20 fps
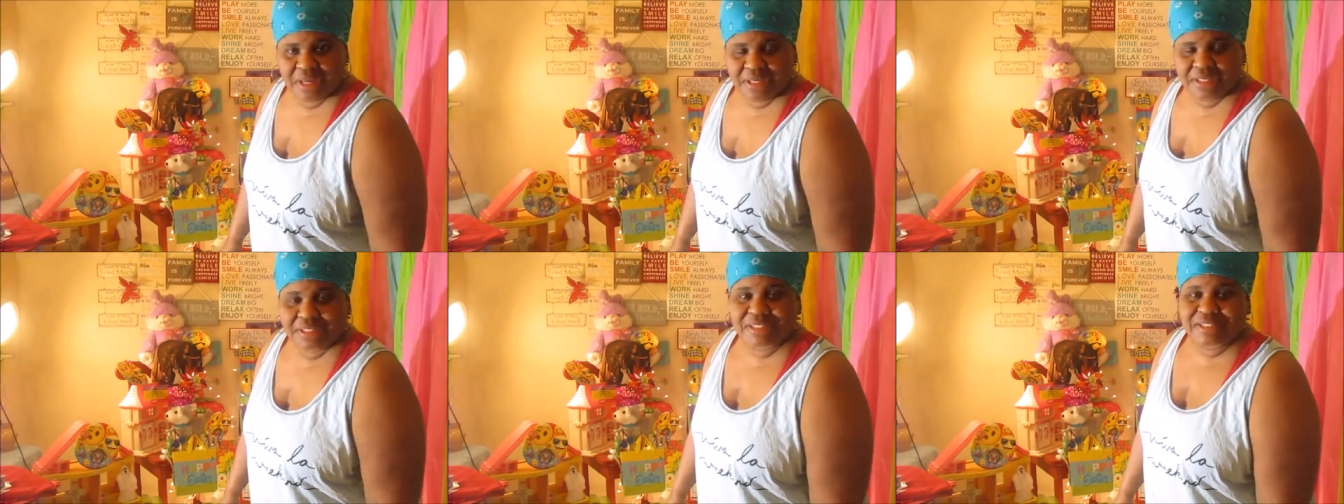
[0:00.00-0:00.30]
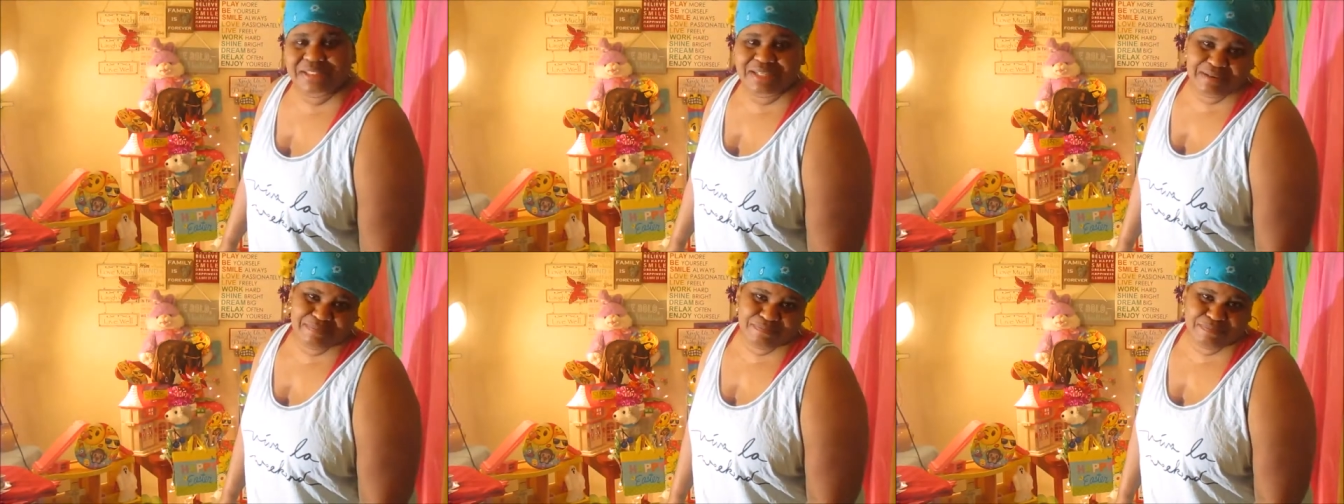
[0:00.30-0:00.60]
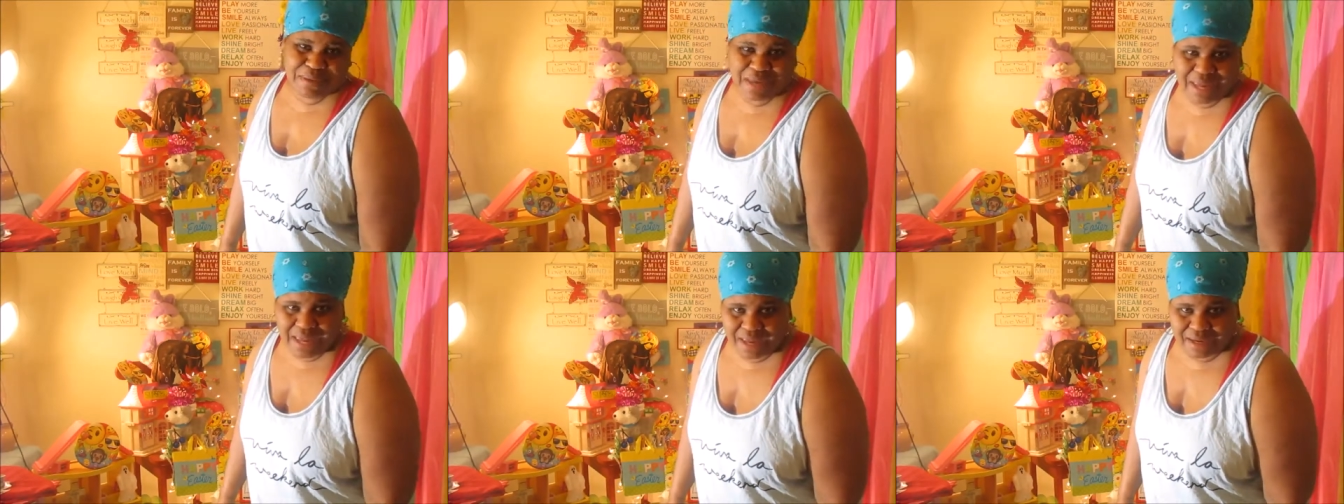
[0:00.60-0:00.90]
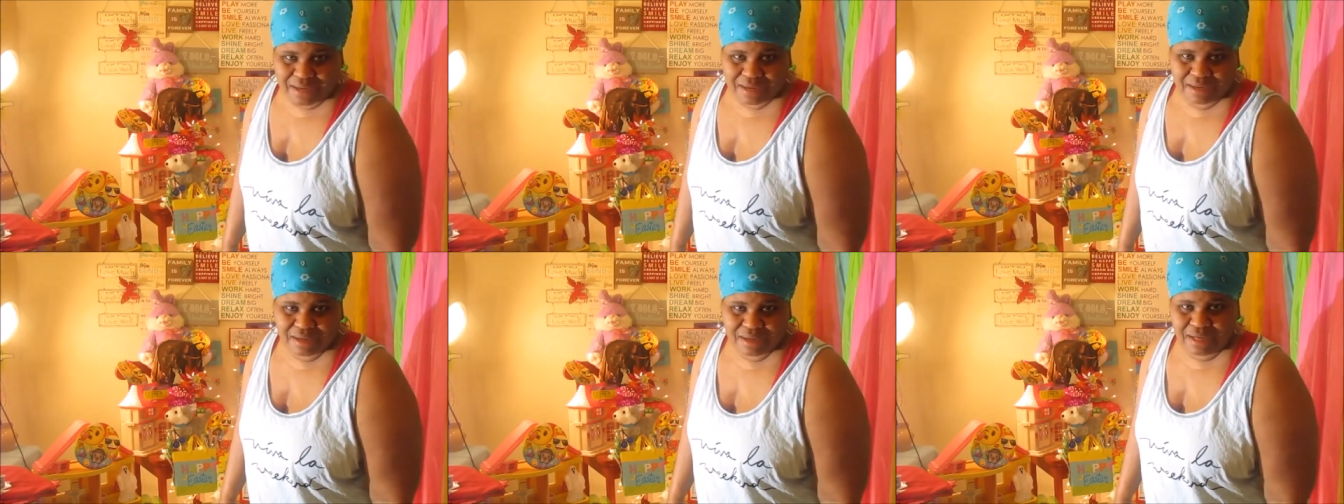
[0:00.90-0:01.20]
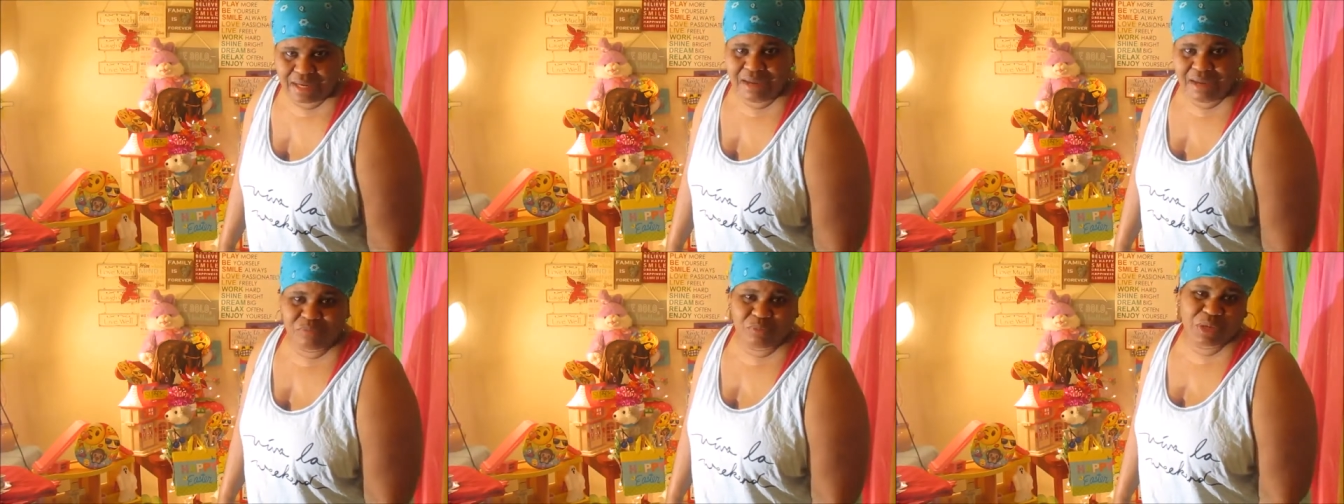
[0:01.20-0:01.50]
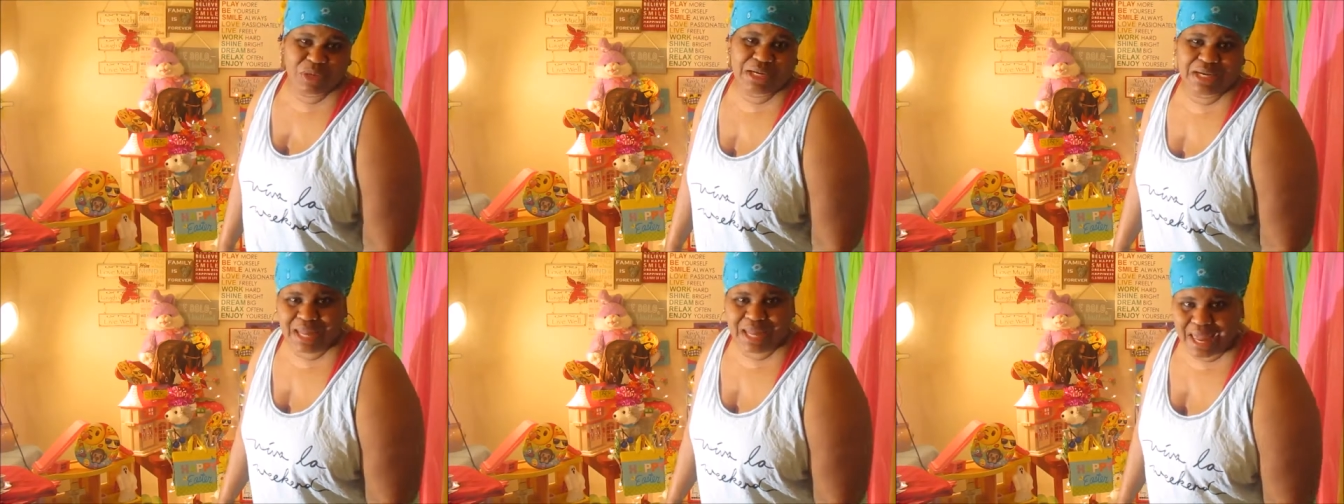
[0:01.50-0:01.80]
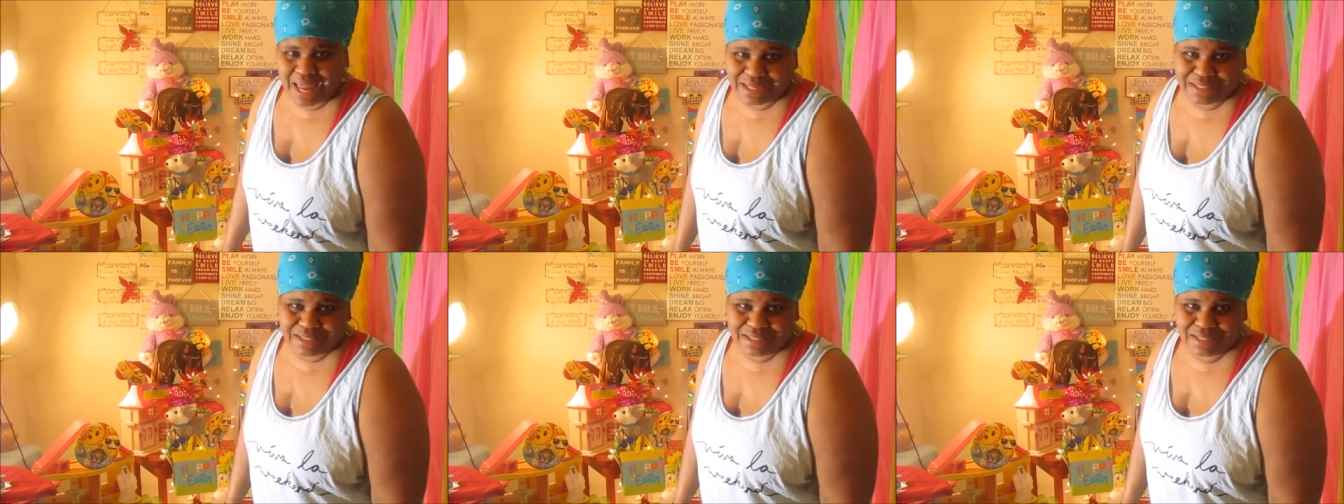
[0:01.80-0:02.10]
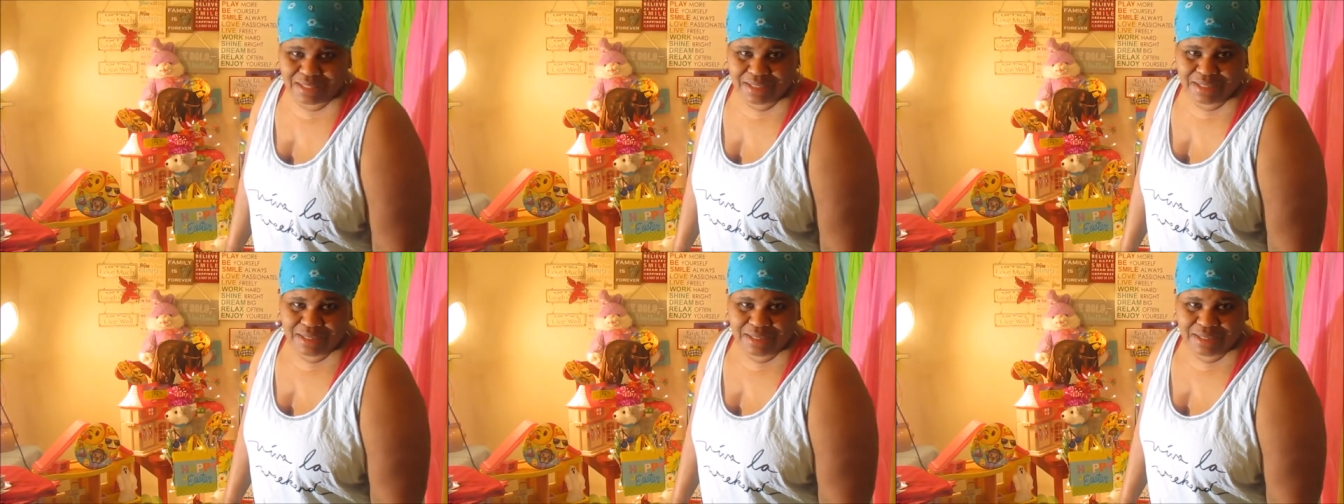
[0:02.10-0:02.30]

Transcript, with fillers: Sit back and relax